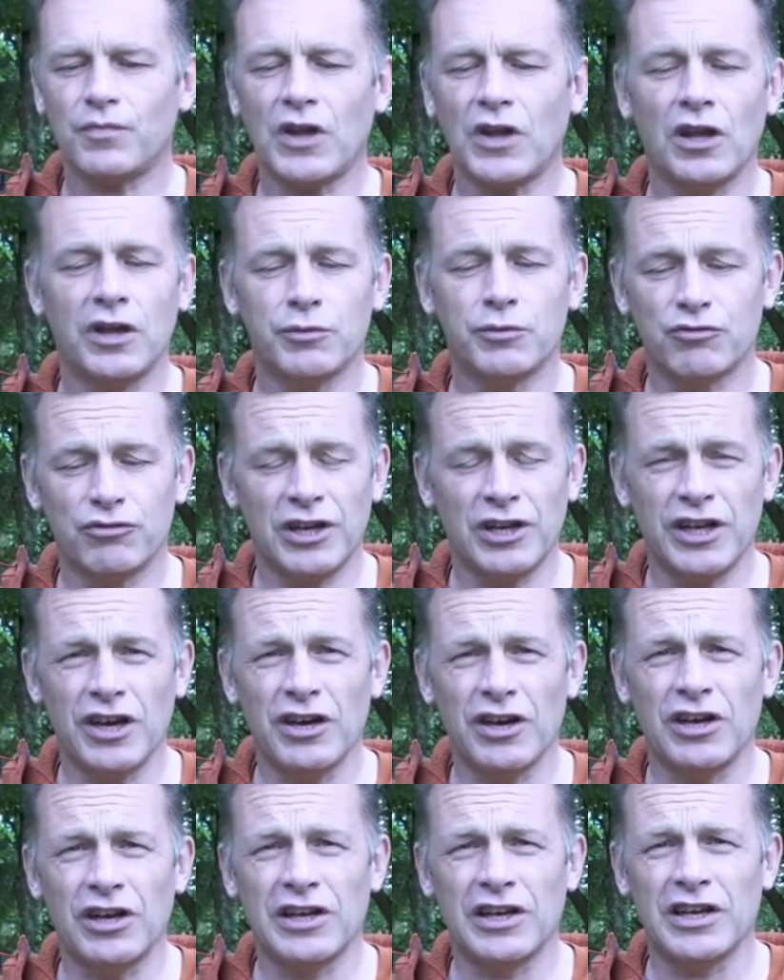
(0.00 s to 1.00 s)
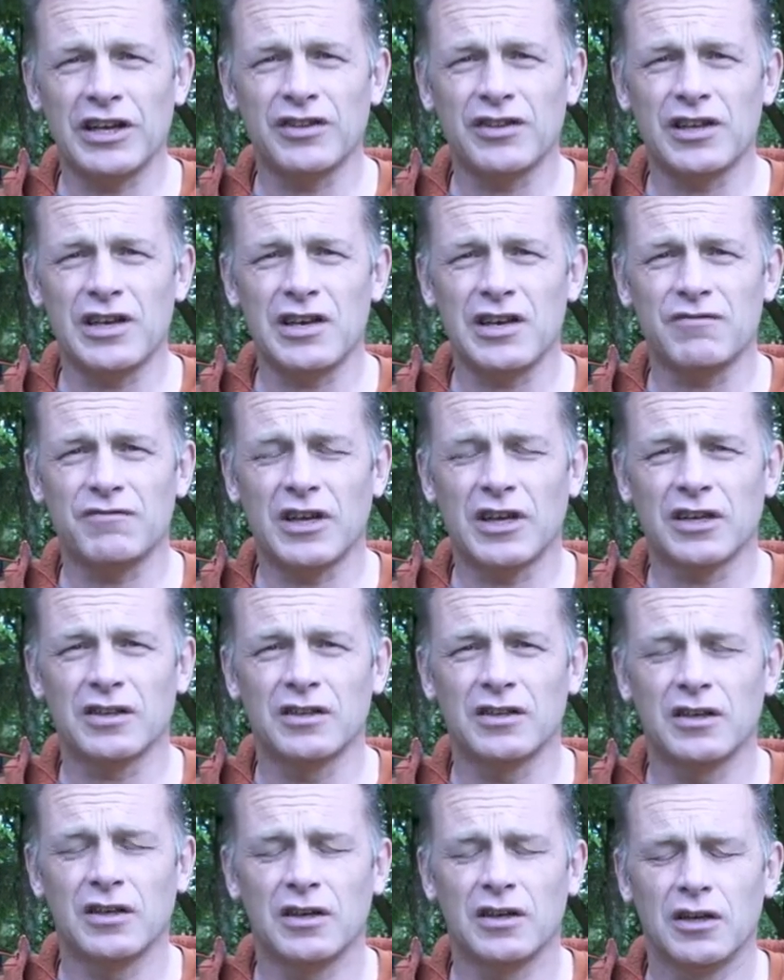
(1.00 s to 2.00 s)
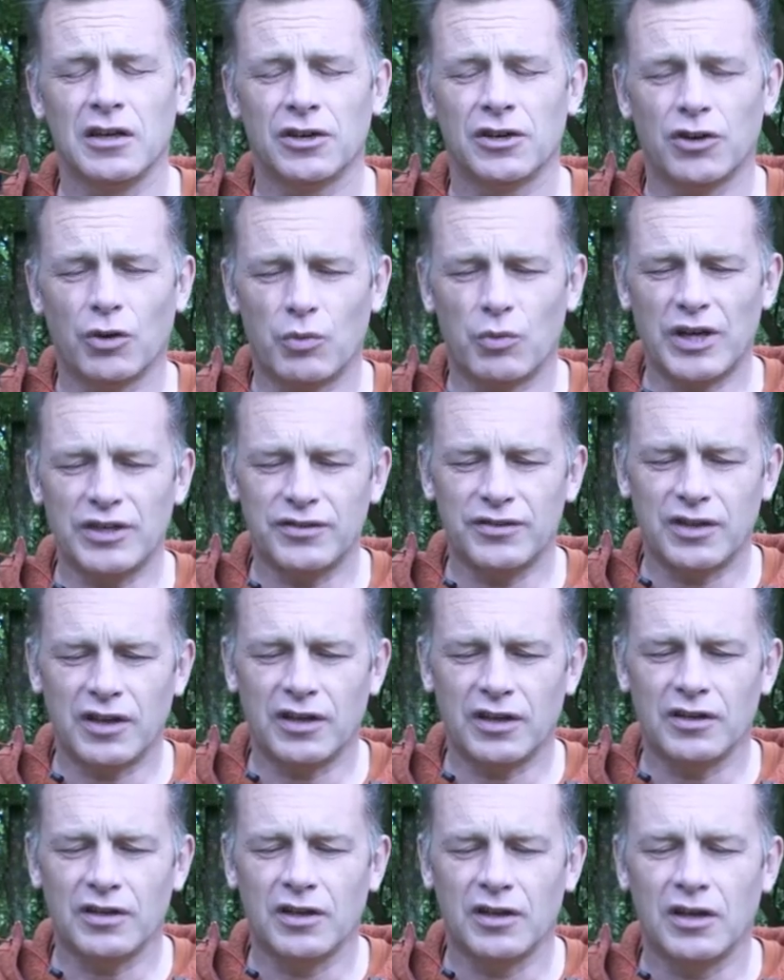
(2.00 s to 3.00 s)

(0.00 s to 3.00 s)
It was really early in the evening. I went in